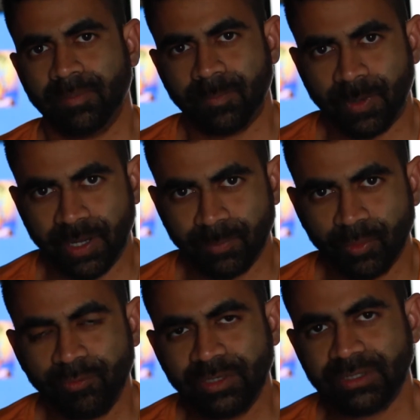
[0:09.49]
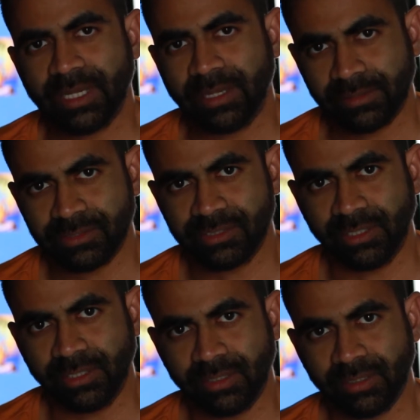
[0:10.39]
by moving the
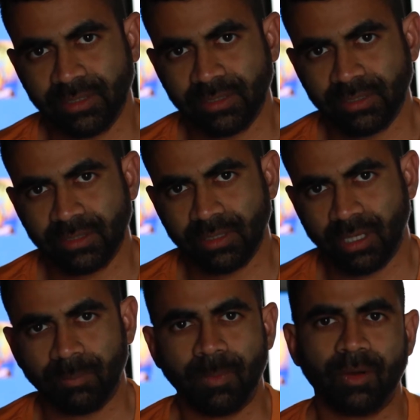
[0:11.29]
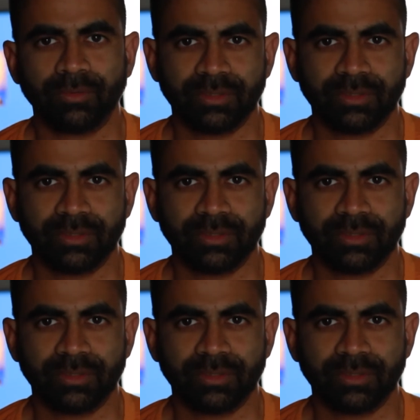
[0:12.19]
energy above